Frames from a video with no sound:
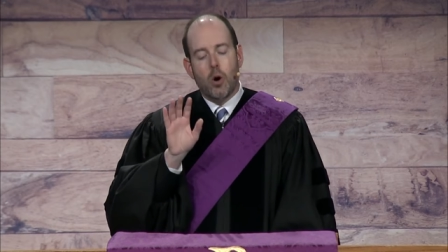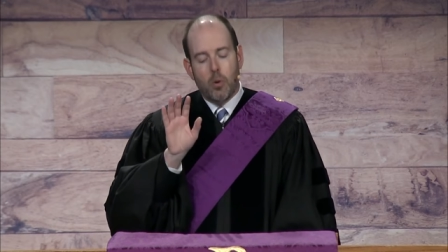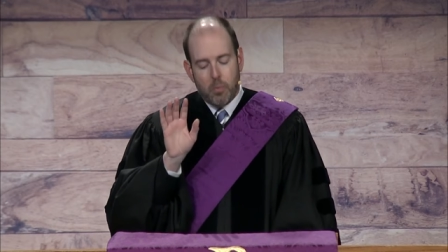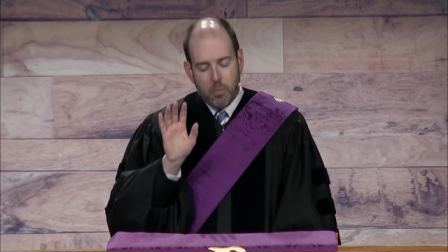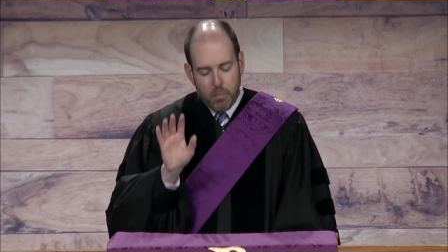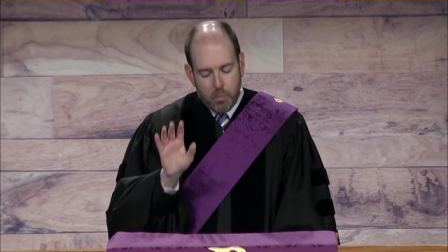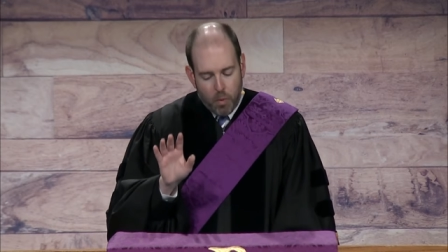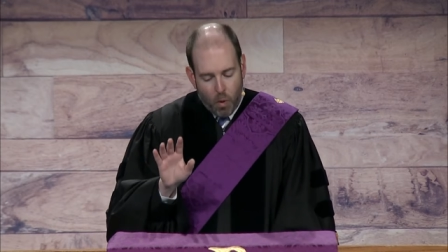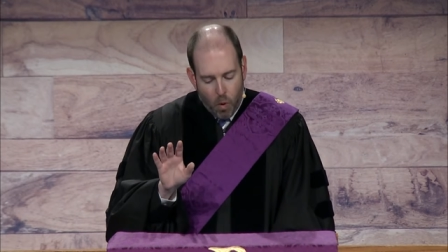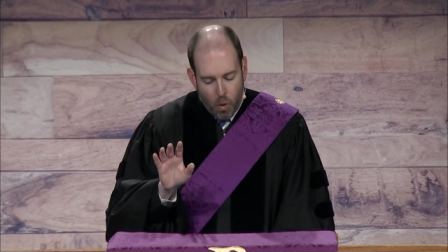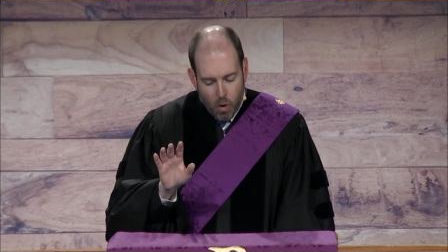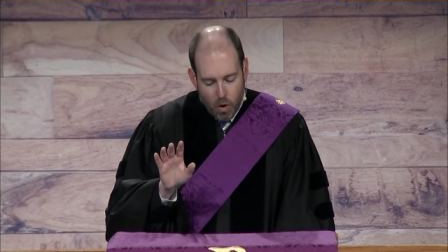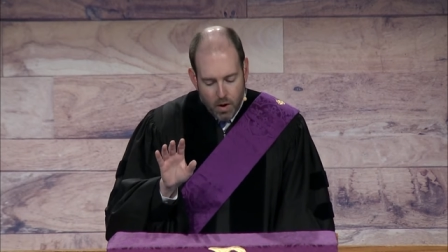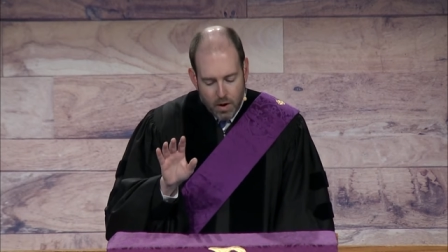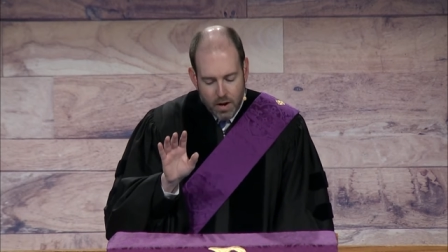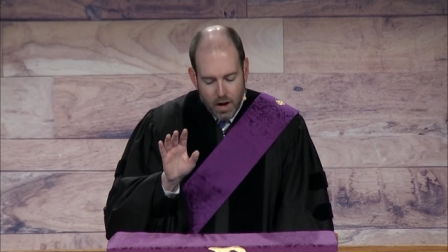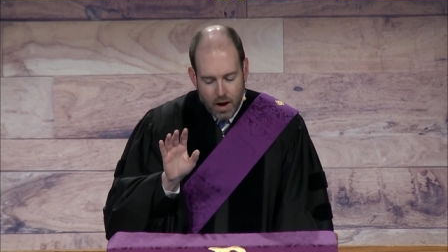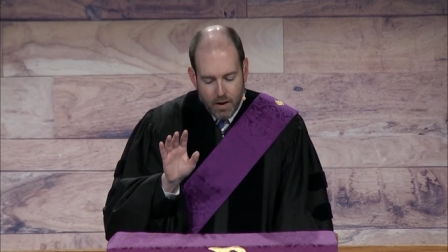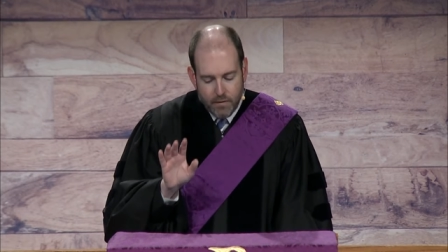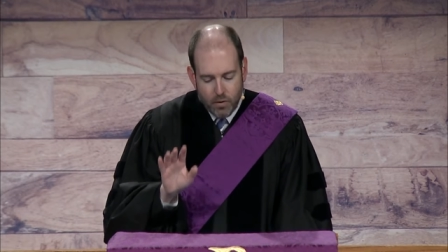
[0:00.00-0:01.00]

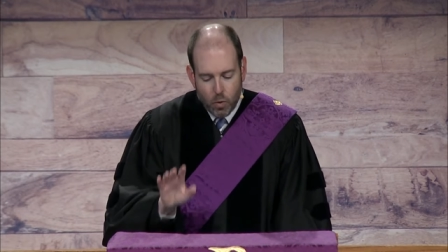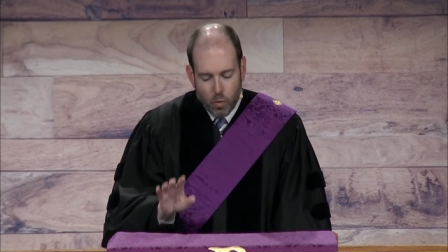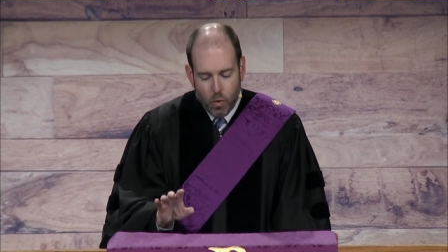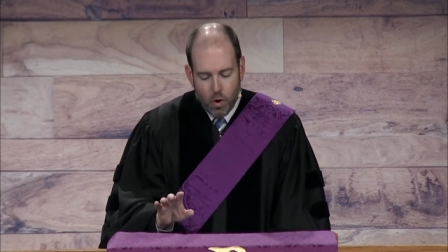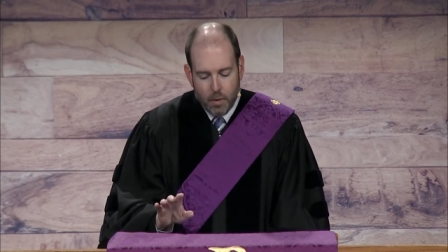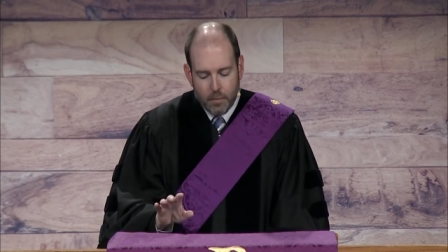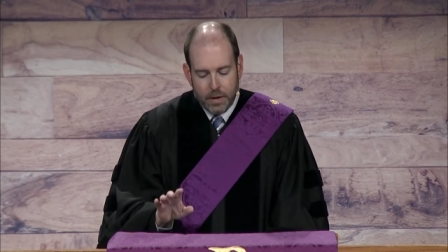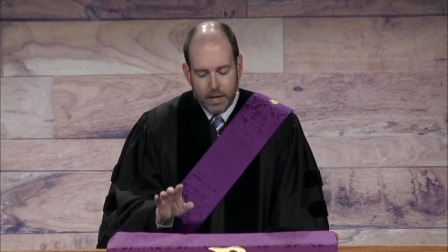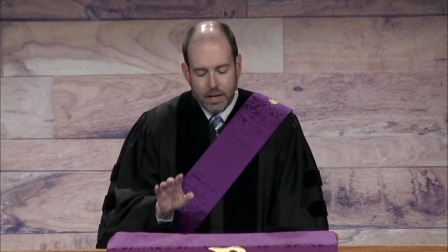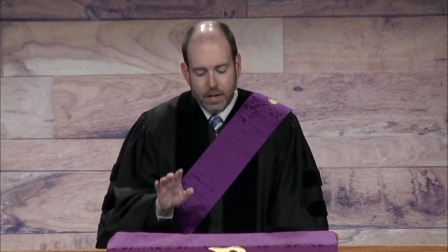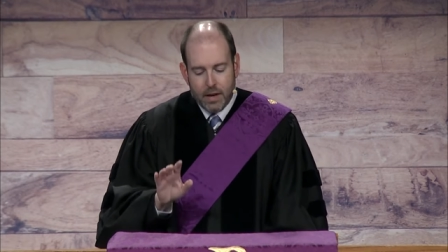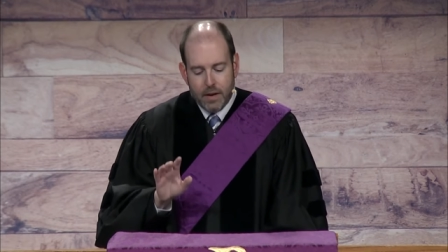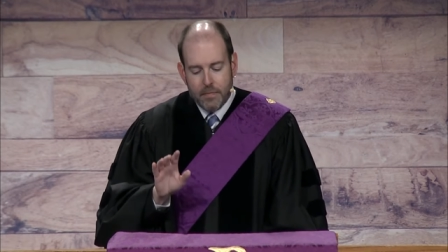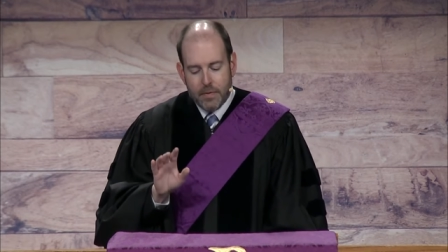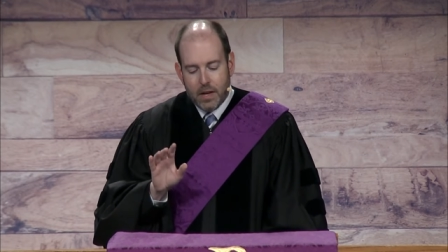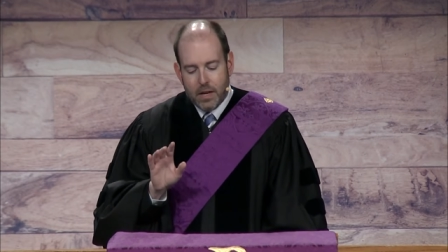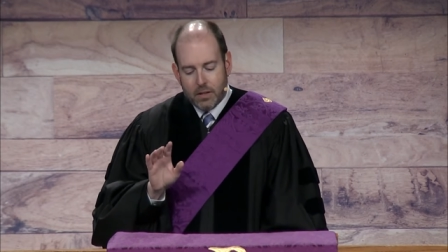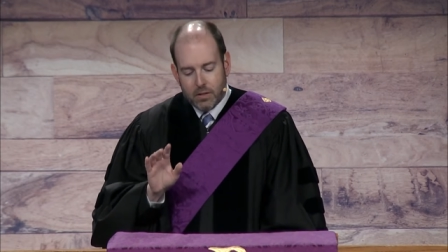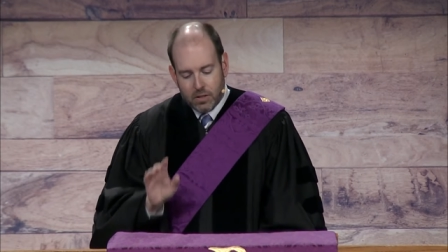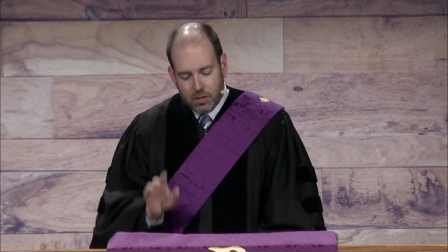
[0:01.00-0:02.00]
born of a woman,
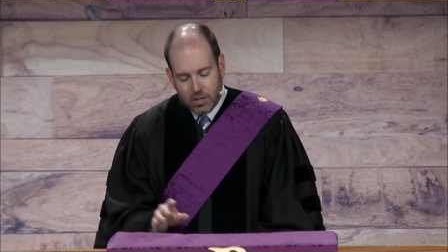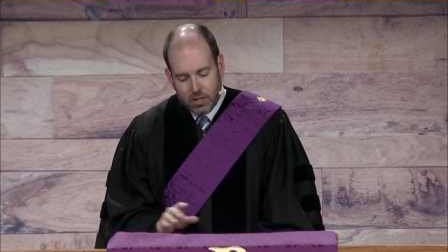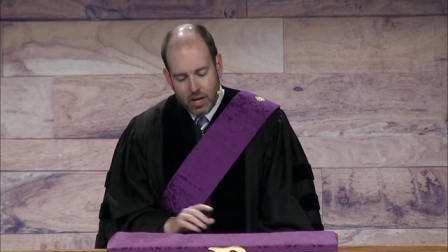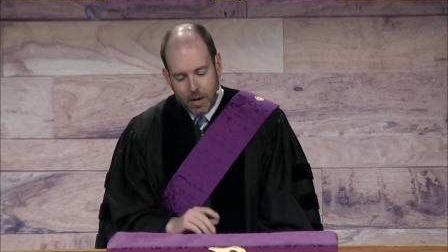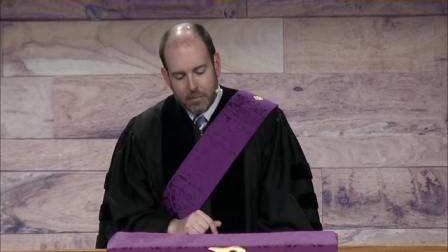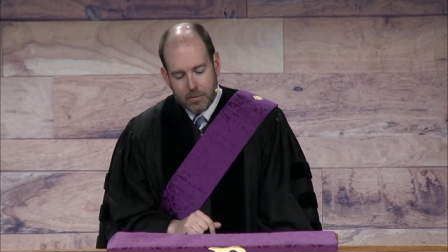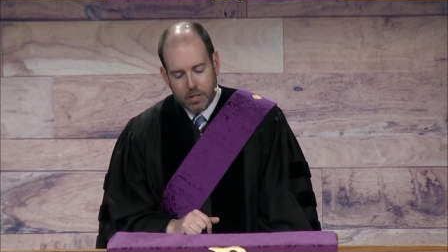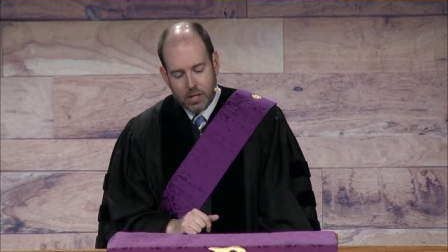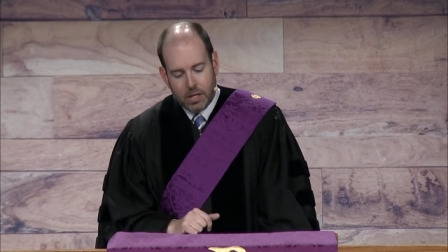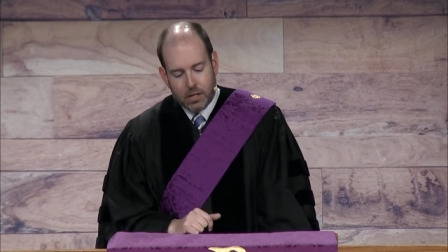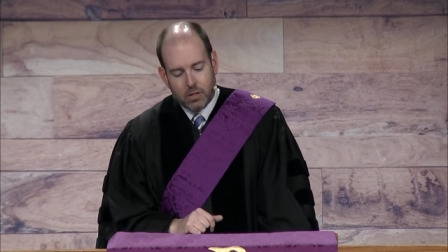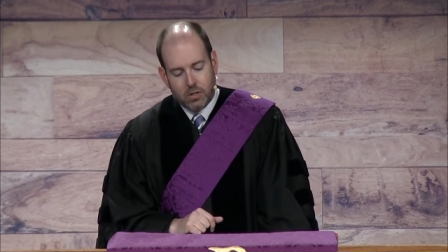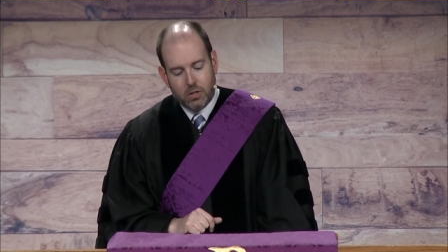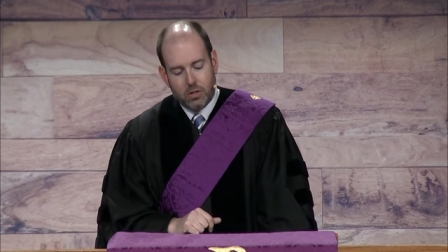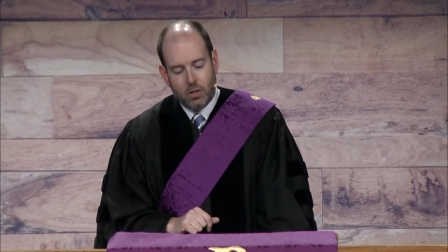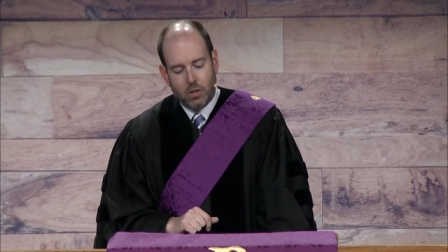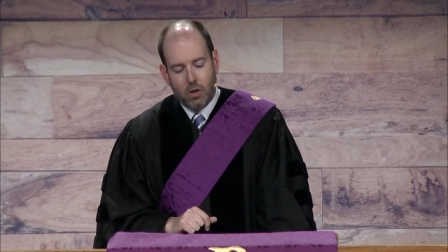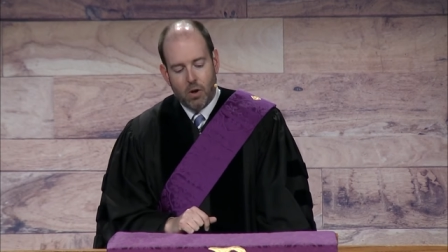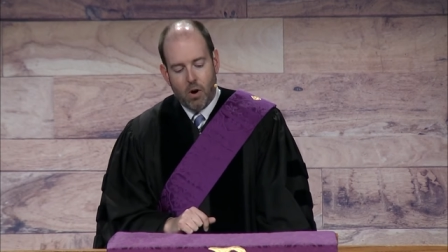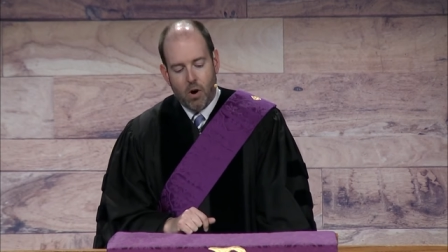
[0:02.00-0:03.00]
subject to
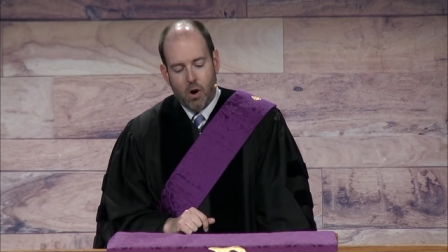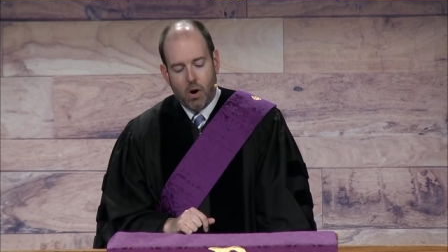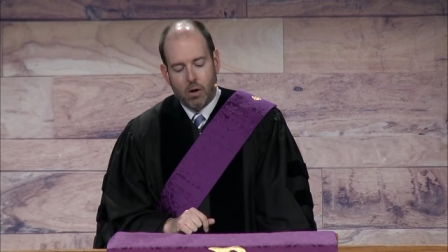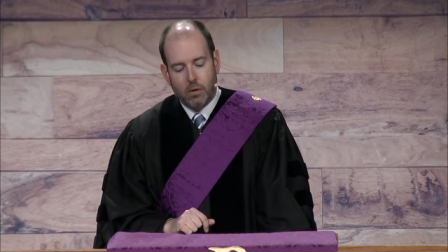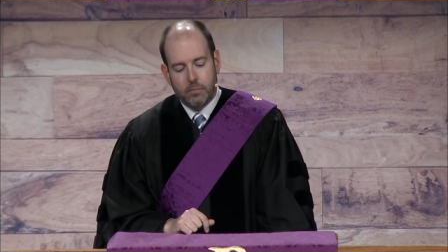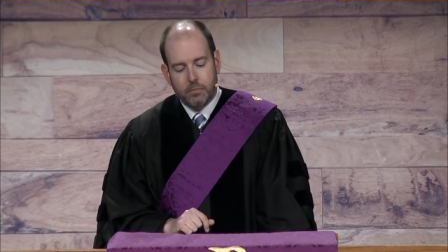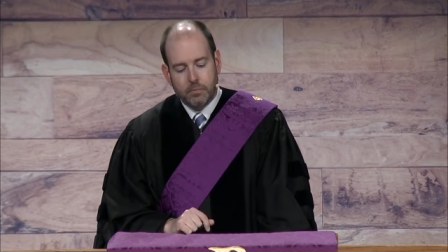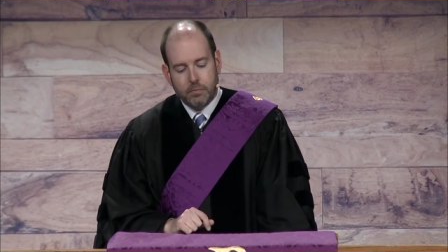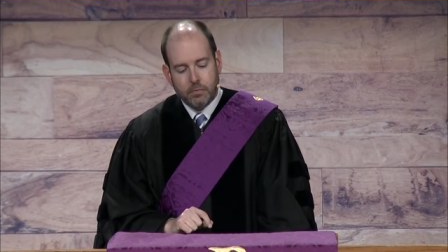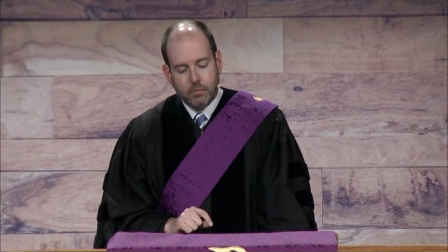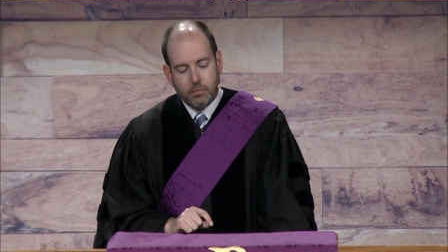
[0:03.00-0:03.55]
the law